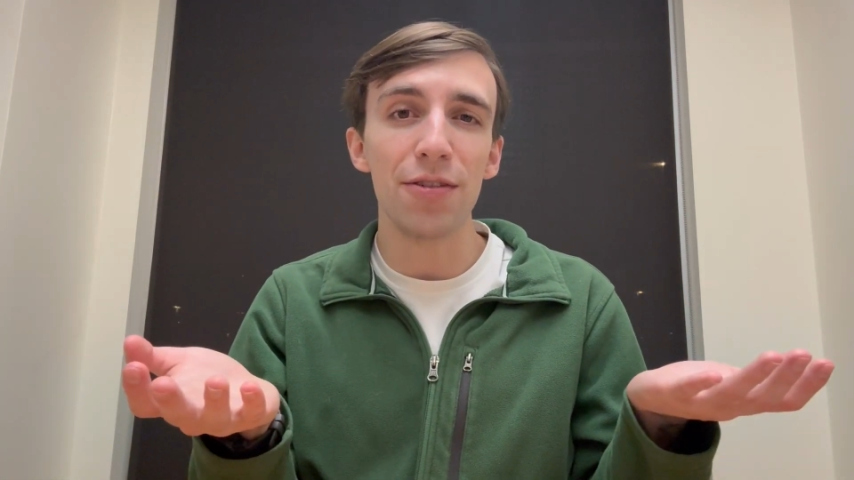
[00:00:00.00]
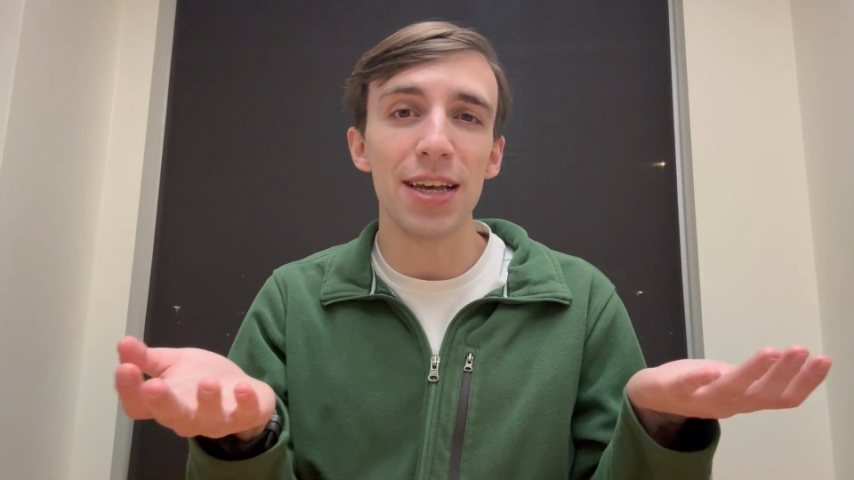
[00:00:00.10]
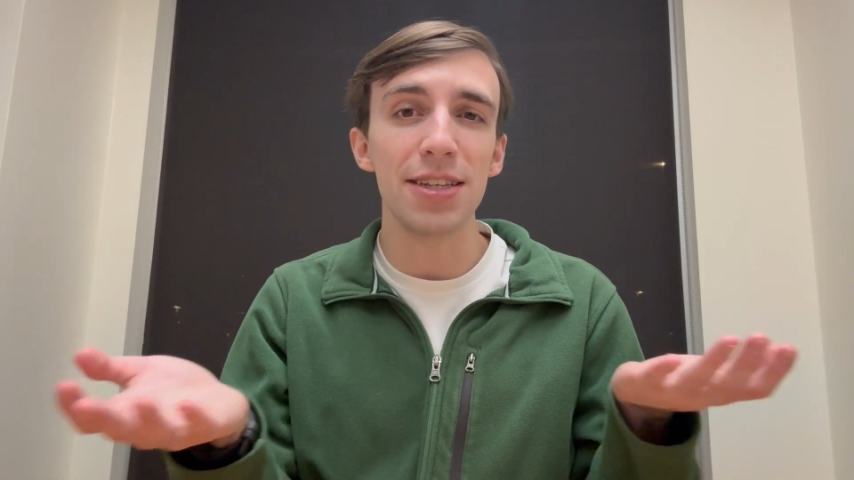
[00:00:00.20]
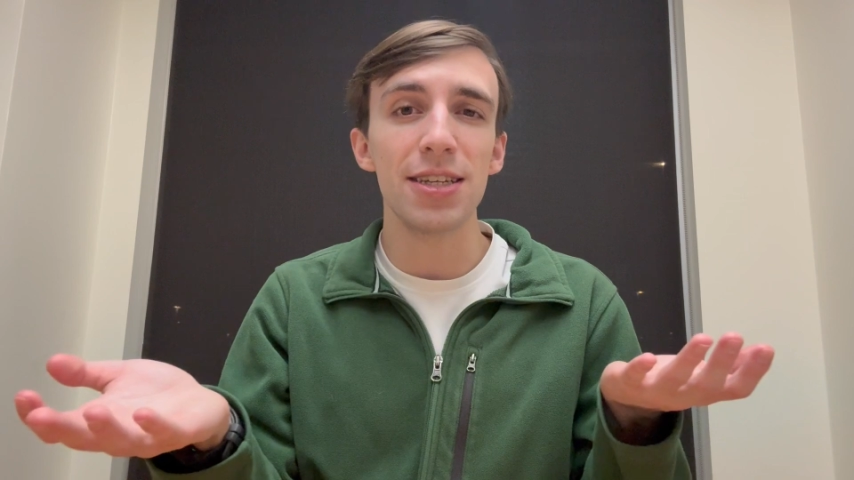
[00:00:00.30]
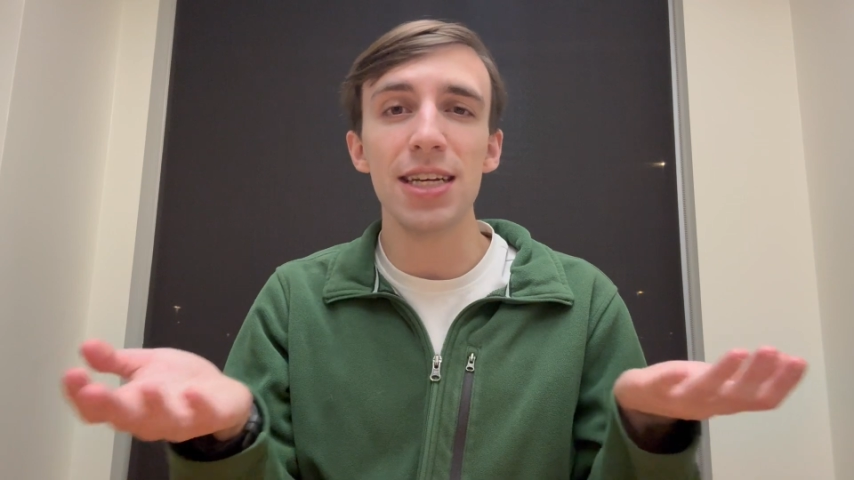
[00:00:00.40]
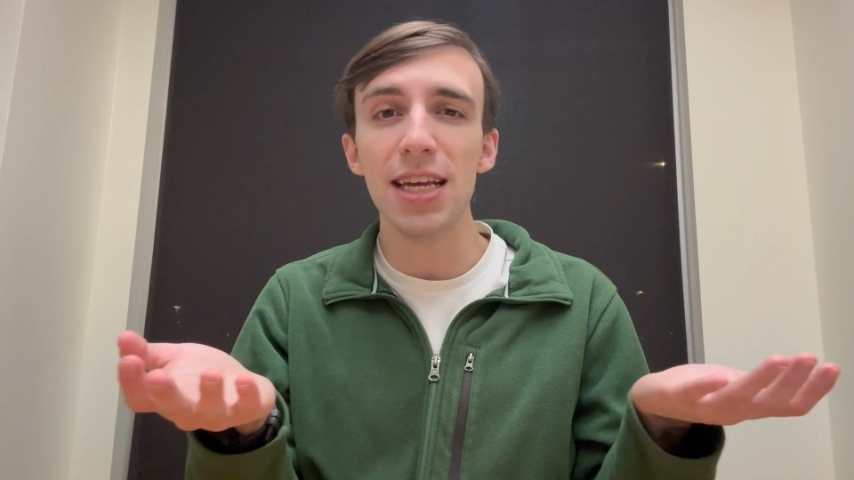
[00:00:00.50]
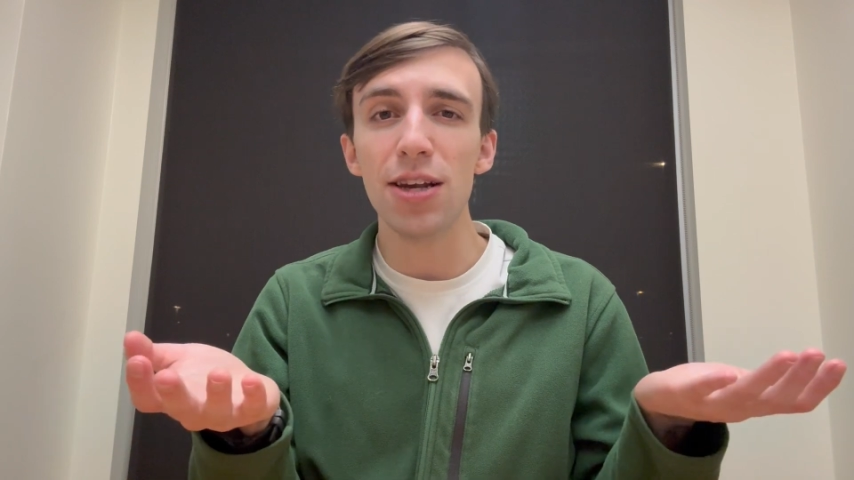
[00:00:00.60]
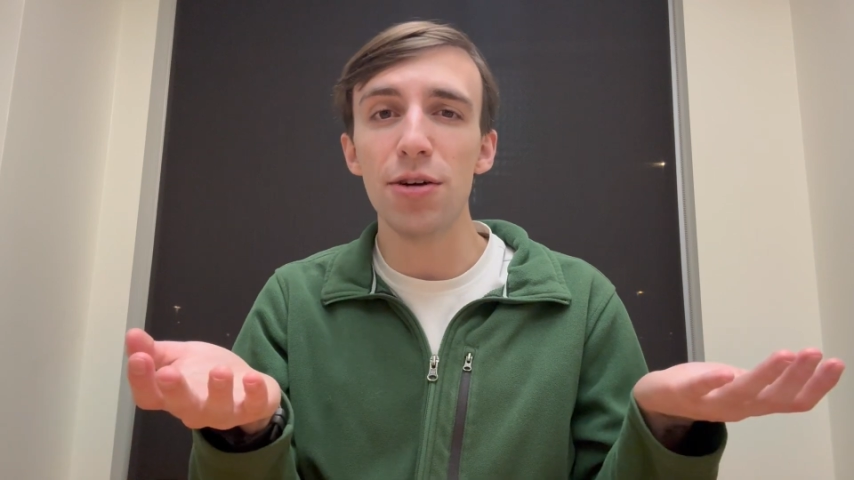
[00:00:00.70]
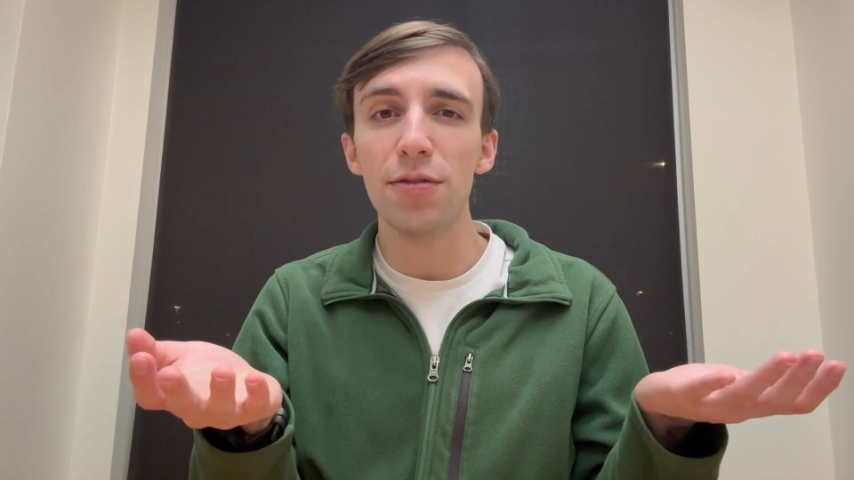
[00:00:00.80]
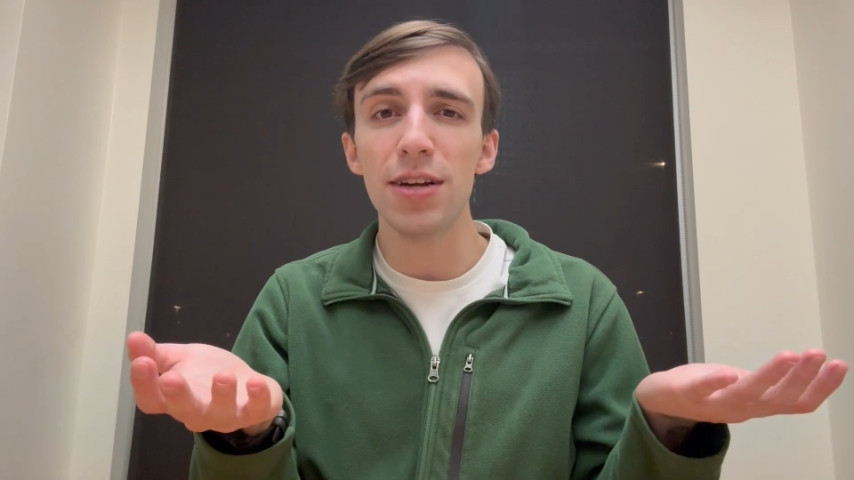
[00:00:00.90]
that sticky
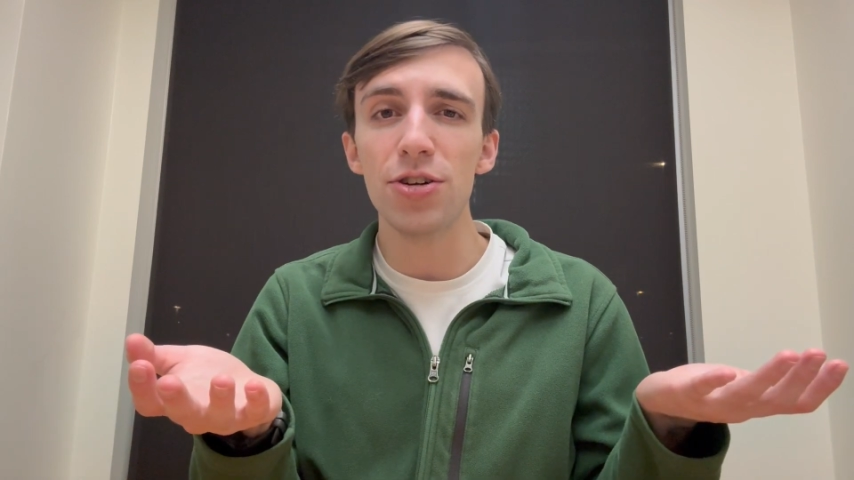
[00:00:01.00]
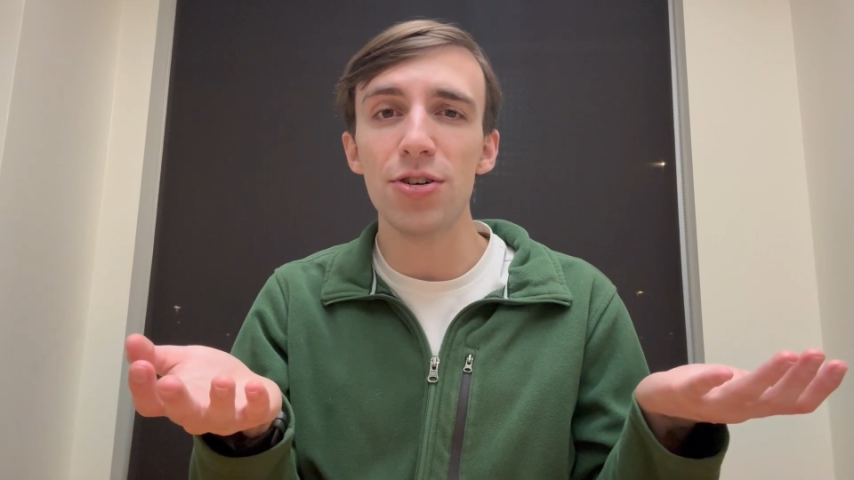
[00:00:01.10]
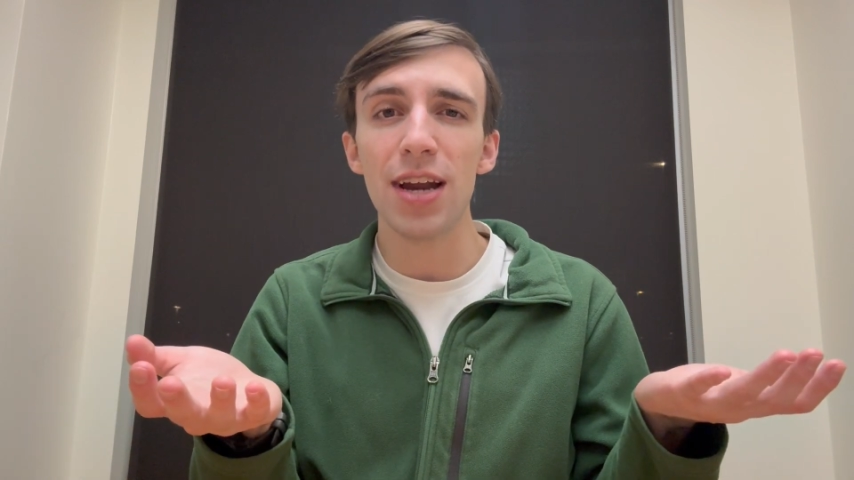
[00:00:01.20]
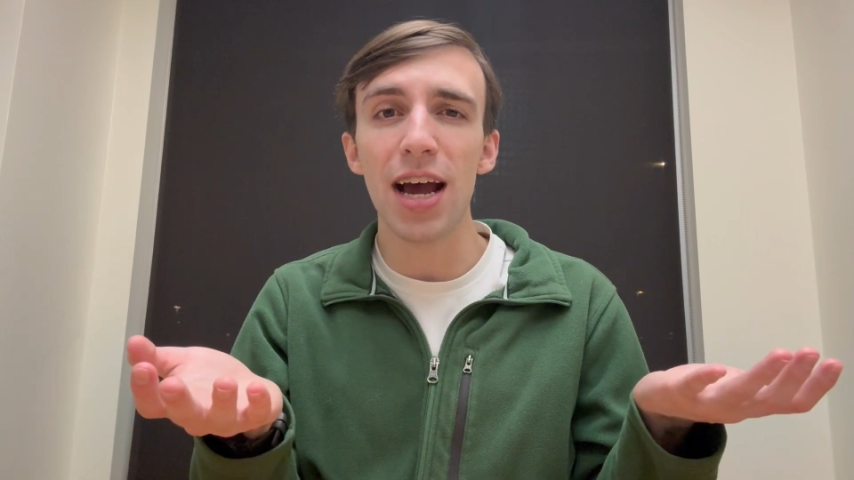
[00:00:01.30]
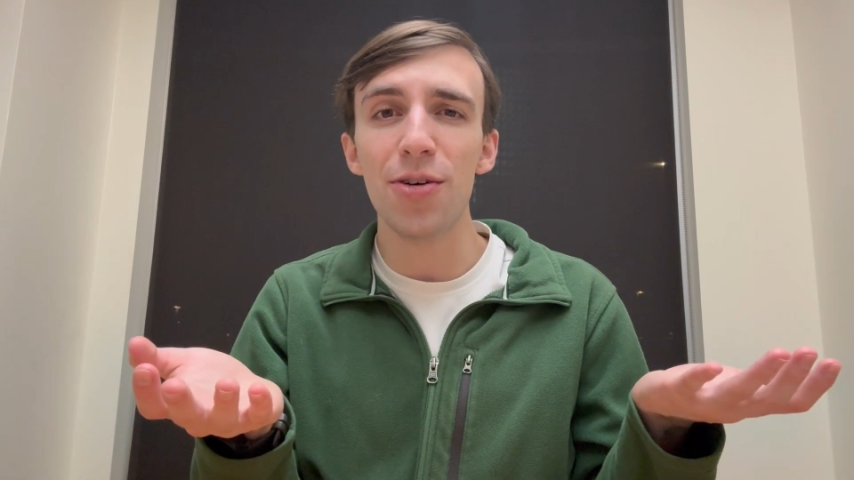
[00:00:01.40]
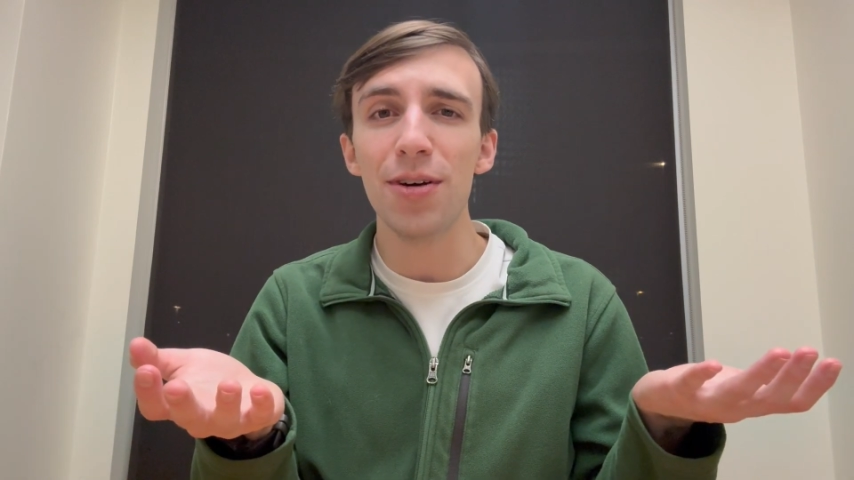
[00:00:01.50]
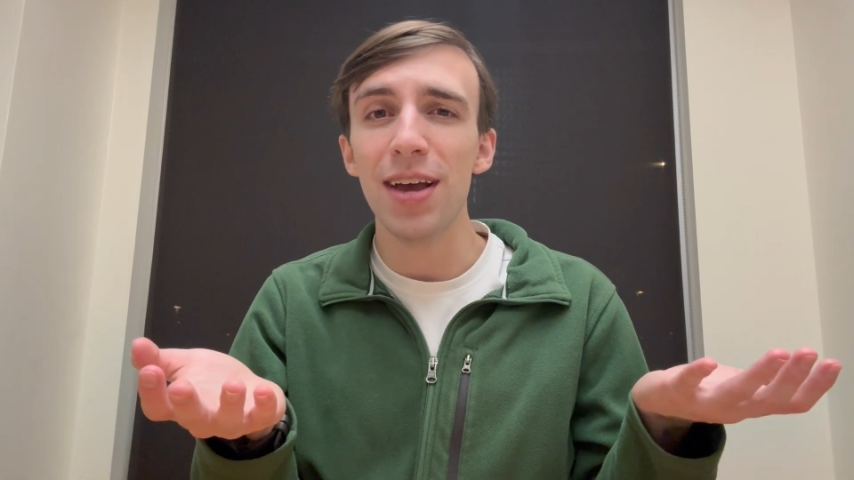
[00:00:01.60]
note feature now,